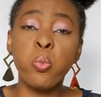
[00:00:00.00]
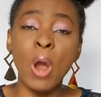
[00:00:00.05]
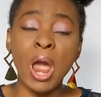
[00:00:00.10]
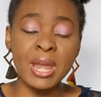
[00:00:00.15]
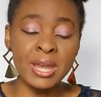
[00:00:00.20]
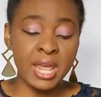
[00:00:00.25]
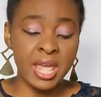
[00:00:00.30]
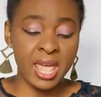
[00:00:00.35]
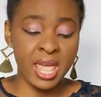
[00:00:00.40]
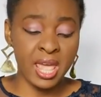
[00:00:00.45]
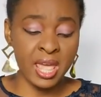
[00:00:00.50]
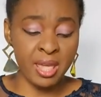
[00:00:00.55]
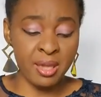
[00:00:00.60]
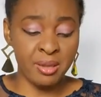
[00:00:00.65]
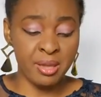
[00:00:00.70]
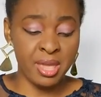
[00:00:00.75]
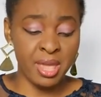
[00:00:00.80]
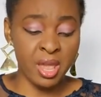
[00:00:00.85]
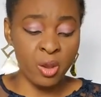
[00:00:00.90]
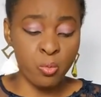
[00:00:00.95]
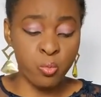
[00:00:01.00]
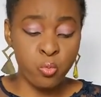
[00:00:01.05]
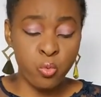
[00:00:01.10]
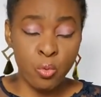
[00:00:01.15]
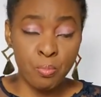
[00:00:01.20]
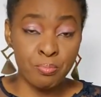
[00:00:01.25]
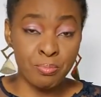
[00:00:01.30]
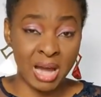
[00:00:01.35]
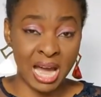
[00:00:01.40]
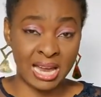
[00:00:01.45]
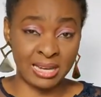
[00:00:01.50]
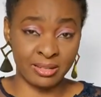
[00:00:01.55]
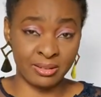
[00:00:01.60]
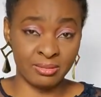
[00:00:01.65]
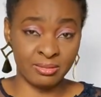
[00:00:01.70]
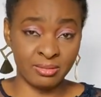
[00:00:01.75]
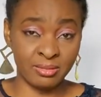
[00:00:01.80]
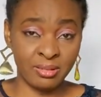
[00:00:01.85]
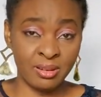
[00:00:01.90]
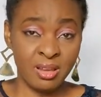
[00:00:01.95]
when a woman
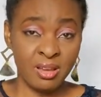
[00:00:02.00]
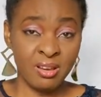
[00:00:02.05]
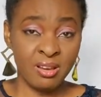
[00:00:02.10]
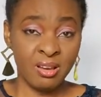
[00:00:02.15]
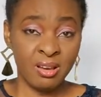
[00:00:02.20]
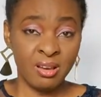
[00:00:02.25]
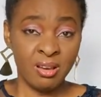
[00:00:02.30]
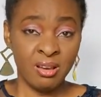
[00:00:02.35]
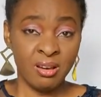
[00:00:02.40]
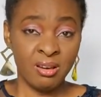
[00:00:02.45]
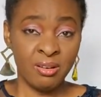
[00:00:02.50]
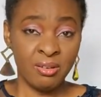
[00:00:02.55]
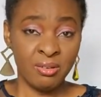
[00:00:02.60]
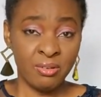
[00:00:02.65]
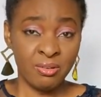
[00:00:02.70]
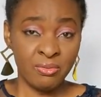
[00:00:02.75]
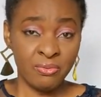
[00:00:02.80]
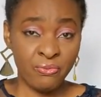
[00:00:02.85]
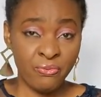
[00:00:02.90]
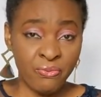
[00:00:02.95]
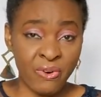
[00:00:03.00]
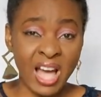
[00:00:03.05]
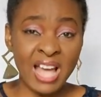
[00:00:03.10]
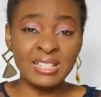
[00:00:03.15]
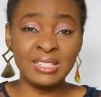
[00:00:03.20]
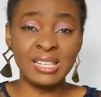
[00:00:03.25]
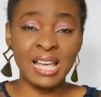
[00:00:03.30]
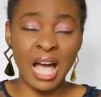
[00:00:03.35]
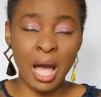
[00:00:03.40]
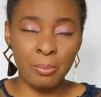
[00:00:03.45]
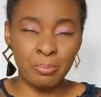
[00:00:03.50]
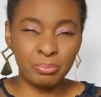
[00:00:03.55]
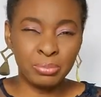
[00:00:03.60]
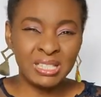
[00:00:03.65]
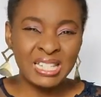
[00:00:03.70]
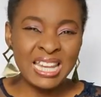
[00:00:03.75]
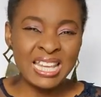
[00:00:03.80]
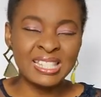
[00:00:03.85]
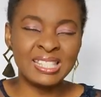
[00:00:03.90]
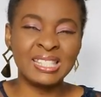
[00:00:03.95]
finds her
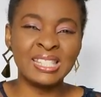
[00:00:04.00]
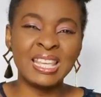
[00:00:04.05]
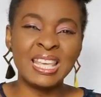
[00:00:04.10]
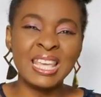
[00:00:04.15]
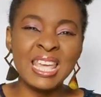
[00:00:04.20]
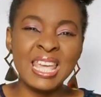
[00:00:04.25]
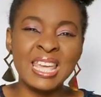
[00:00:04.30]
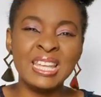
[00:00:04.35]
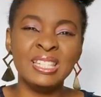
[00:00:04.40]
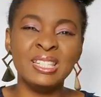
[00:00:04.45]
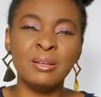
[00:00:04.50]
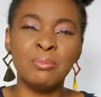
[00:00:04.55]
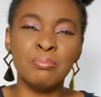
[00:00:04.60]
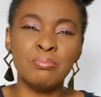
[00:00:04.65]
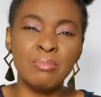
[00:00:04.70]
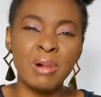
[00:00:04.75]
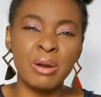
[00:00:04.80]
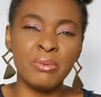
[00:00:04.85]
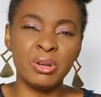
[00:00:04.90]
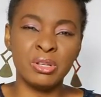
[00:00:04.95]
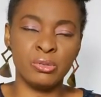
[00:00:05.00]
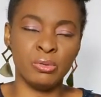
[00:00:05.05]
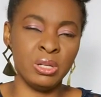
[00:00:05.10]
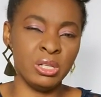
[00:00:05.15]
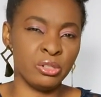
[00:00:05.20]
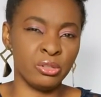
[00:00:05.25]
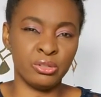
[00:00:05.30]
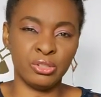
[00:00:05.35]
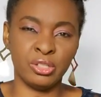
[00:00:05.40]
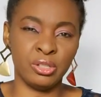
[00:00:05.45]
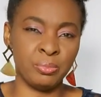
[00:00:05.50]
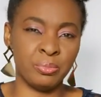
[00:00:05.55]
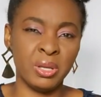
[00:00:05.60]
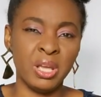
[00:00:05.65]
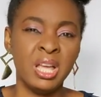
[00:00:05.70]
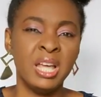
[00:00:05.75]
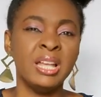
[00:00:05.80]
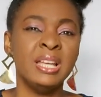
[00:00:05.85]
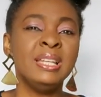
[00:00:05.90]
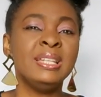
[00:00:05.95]
place in the marriage relationship,
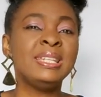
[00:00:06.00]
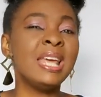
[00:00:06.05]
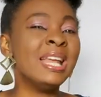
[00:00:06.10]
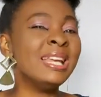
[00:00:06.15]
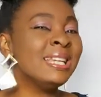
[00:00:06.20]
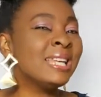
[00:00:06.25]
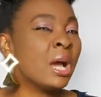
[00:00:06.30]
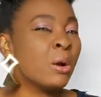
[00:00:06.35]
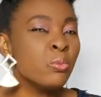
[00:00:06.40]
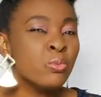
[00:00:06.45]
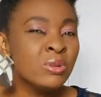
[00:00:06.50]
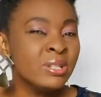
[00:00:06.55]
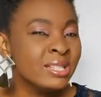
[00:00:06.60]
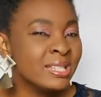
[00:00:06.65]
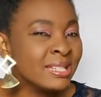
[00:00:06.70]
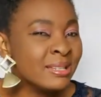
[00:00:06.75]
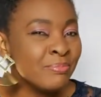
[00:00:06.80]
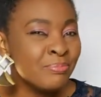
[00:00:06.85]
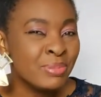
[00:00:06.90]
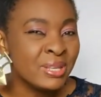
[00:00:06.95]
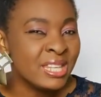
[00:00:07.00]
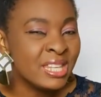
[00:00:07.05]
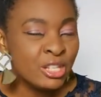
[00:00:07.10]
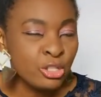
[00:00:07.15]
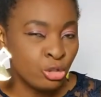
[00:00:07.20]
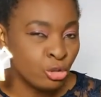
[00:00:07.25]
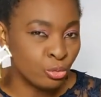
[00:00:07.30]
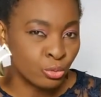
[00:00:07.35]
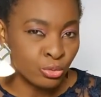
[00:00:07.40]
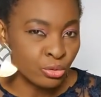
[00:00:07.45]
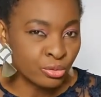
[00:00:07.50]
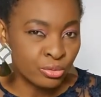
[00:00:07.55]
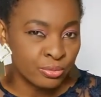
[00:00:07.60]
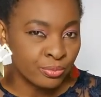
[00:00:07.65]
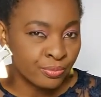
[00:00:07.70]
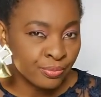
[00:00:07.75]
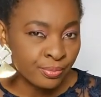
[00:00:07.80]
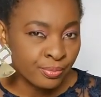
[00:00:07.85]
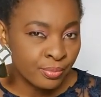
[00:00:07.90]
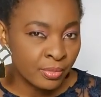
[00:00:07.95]
then there won't be
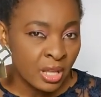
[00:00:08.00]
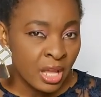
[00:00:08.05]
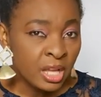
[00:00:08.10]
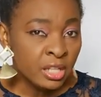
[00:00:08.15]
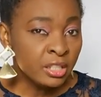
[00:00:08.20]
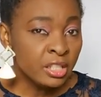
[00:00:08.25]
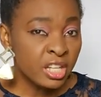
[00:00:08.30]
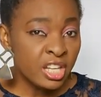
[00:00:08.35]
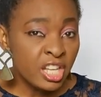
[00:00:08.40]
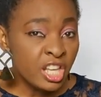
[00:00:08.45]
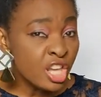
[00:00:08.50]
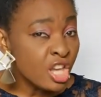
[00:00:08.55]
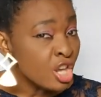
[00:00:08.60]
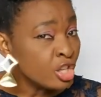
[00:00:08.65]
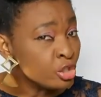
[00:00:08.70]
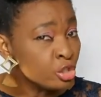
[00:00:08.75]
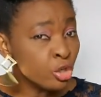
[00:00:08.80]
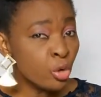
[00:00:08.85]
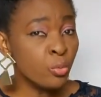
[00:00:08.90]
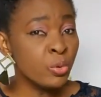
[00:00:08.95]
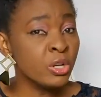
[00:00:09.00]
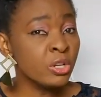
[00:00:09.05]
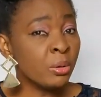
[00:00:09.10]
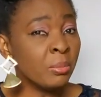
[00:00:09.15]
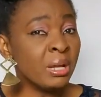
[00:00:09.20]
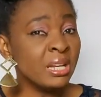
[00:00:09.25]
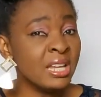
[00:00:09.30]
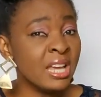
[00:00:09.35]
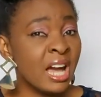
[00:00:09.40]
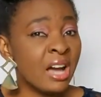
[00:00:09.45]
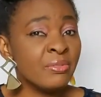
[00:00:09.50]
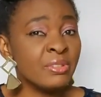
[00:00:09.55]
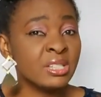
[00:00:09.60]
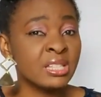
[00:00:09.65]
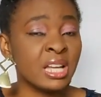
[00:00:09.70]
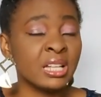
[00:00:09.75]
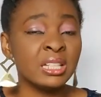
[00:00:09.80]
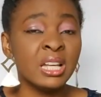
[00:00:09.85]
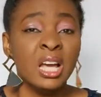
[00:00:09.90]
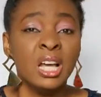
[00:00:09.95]
issues. The issue we normally have
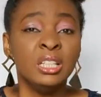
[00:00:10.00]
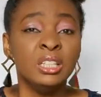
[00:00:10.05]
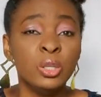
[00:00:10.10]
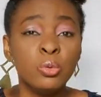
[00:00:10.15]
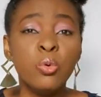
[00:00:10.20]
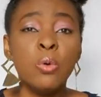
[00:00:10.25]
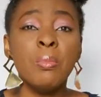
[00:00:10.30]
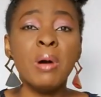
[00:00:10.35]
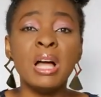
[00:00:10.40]
is that the